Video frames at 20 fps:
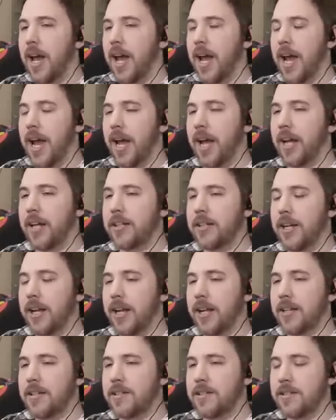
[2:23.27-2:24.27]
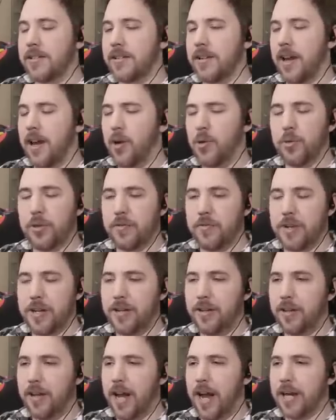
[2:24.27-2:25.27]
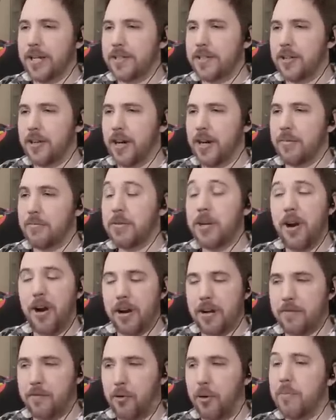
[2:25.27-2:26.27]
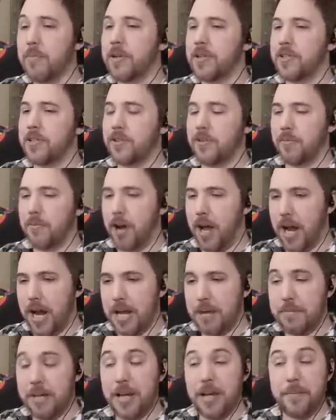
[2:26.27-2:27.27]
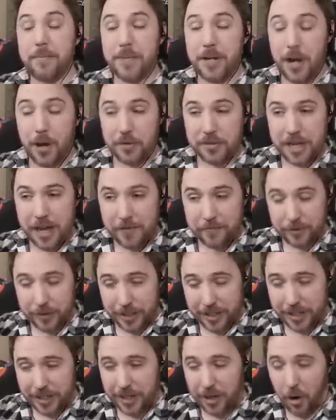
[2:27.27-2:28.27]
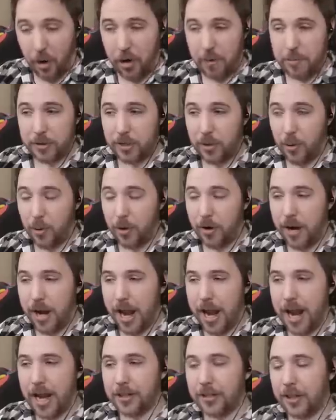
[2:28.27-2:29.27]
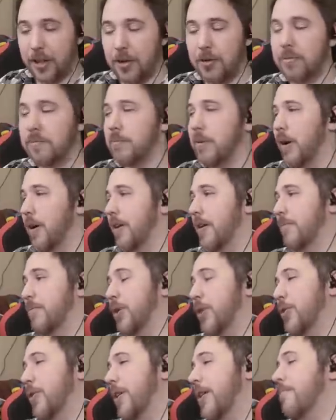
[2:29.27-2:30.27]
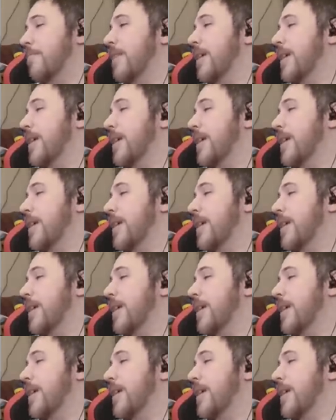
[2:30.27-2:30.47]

And it's, oh, the Vanilla Ice Cream, Gardevoir, Mr. Mime, Hypno, definitely, Garbodor, and Lopunny.